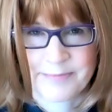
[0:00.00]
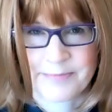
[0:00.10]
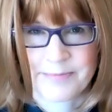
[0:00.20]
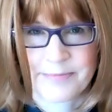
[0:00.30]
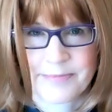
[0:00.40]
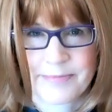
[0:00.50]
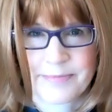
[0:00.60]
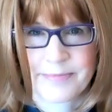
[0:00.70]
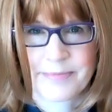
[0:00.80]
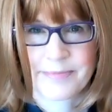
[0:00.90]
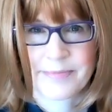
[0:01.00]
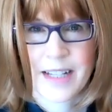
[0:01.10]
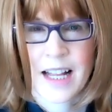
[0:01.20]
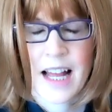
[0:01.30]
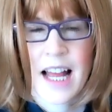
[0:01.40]

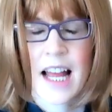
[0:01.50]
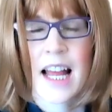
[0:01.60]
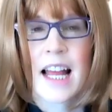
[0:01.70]
[no speech]